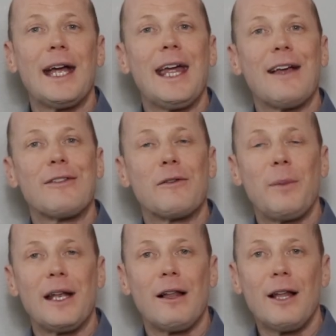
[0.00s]
and has to
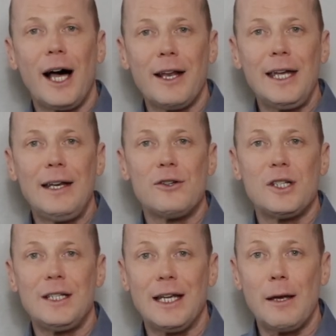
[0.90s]
spend a lot of
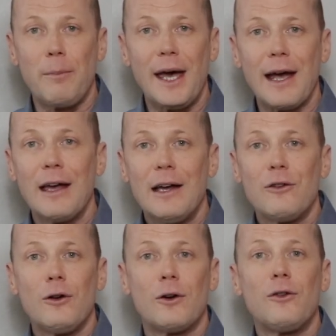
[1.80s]
energy to get back
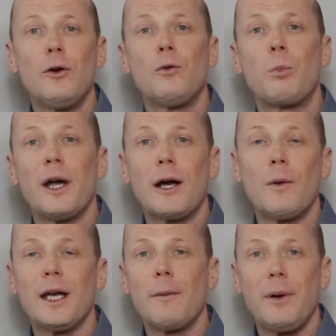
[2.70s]
to her two
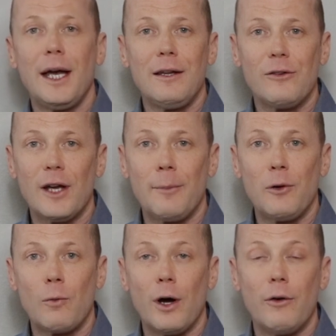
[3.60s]
breakaway companions up
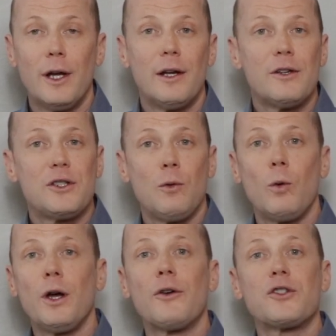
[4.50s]
the road.
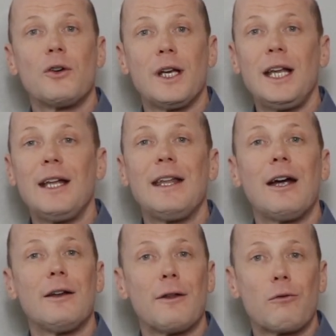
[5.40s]
She'll get in
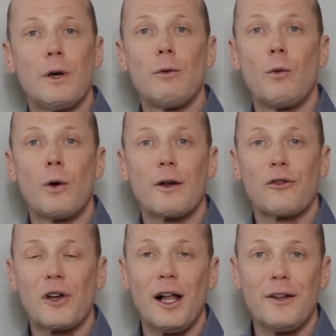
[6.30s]
there, and the three will work
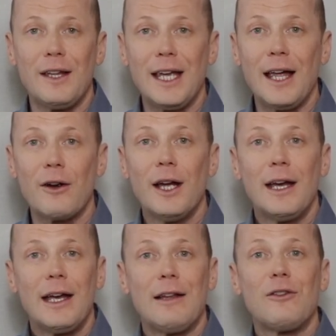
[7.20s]
solid together
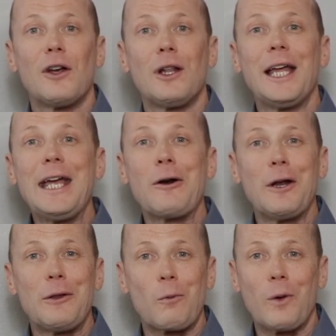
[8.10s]
until later
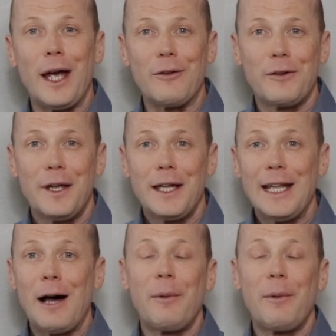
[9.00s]
in the race. Now